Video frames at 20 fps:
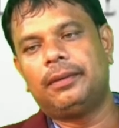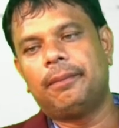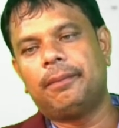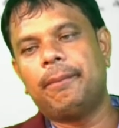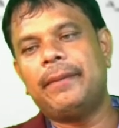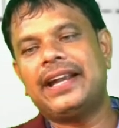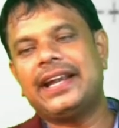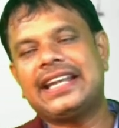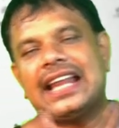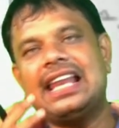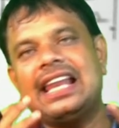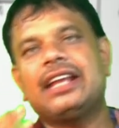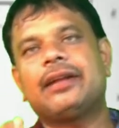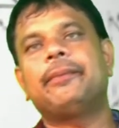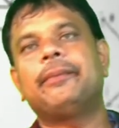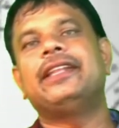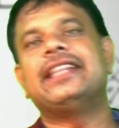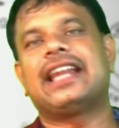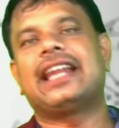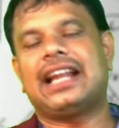metallic
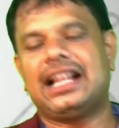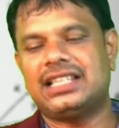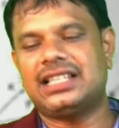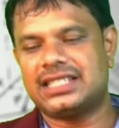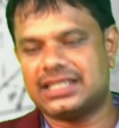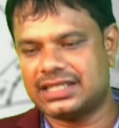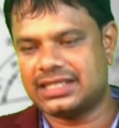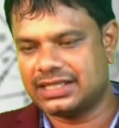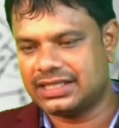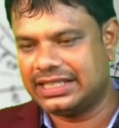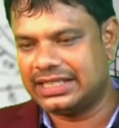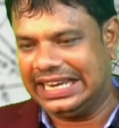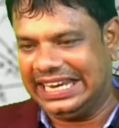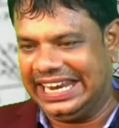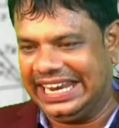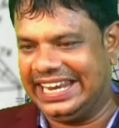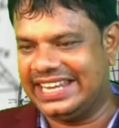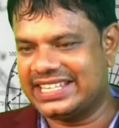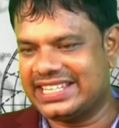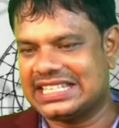minerals
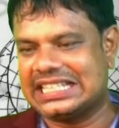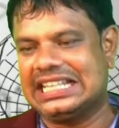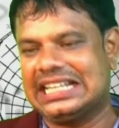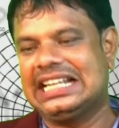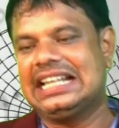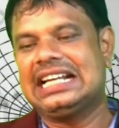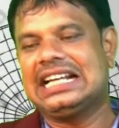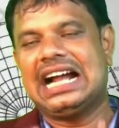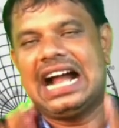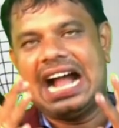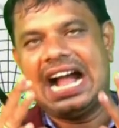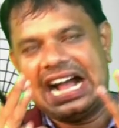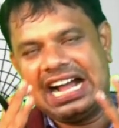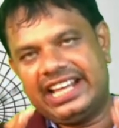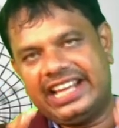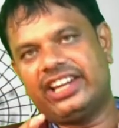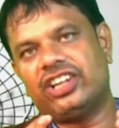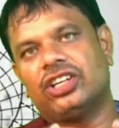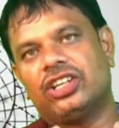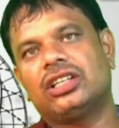is
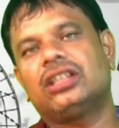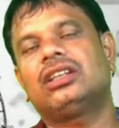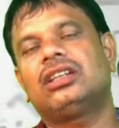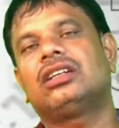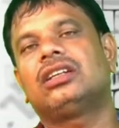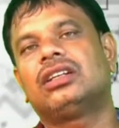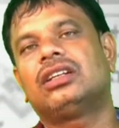iron,